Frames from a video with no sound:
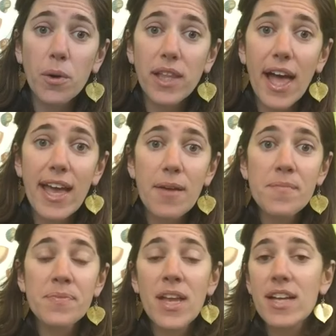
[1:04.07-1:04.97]
light.
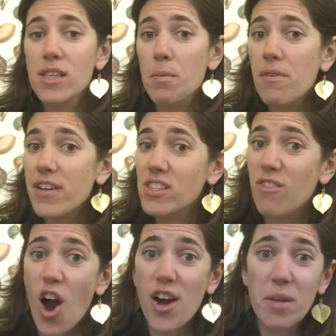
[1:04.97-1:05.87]
Some of us have
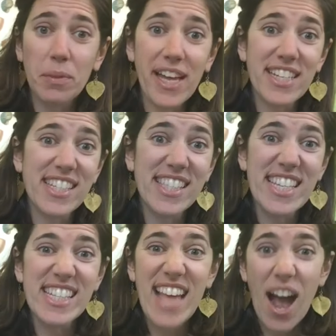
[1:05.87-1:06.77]
already planted
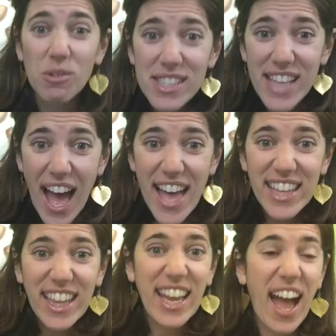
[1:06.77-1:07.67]
seeds
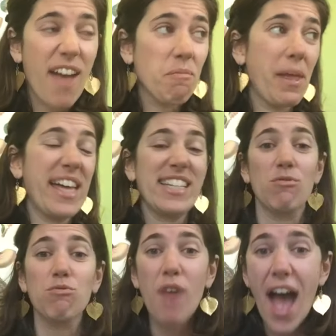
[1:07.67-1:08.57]
outside, like I've
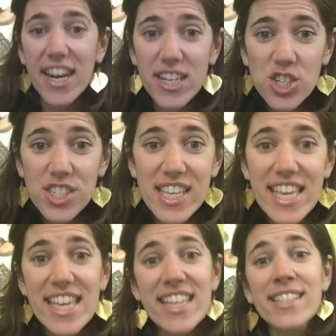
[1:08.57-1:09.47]
planted radish
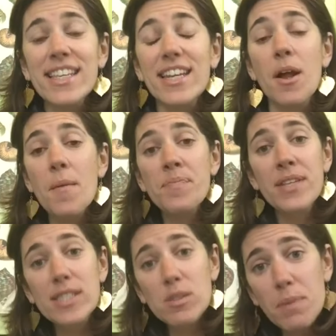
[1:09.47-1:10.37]
seeds and
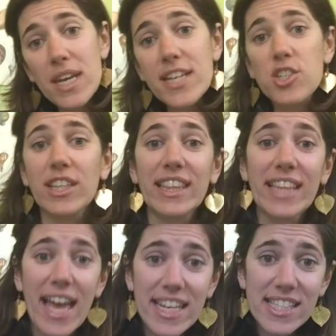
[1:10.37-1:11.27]
spinach and
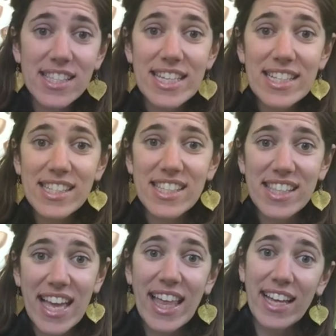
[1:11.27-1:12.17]
lettuce seeds because
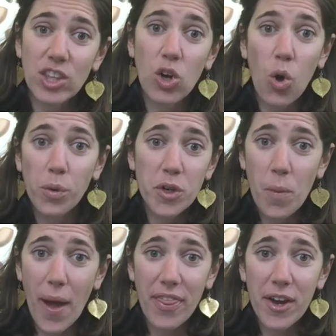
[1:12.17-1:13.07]
they like the colder
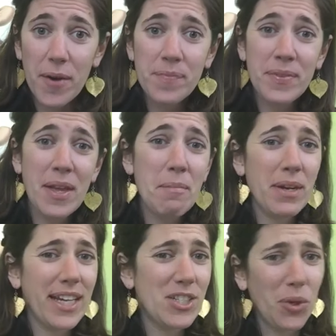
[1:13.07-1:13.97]
weather,
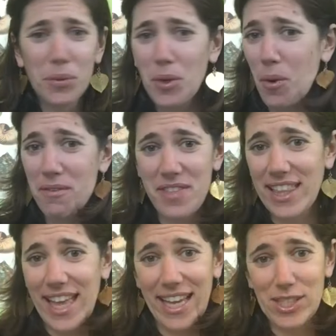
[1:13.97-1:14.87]
but I don't know if they
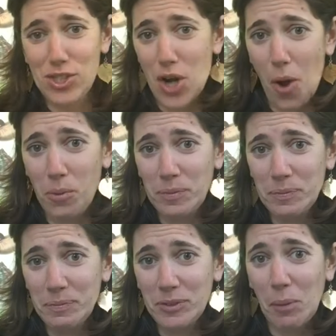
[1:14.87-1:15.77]
like snow,
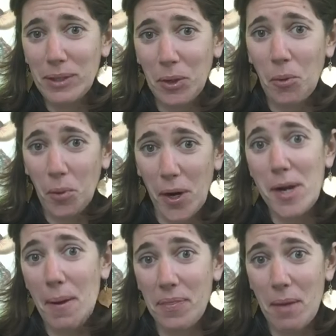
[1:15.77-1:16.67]
so I'm a little worried
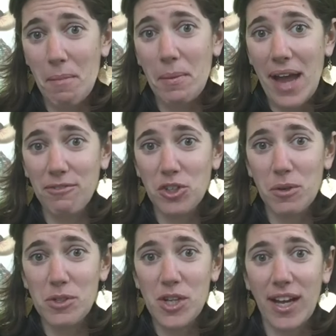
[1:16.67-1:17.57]
about them. I'm going to have to
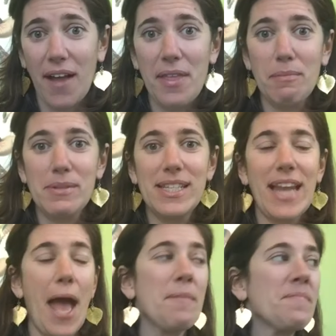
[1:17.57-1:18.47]
go check on them
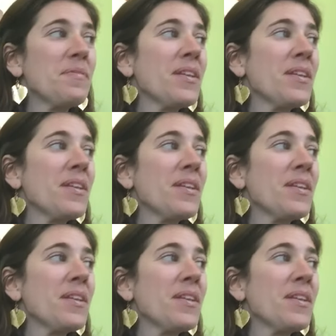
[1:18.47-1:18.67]
today.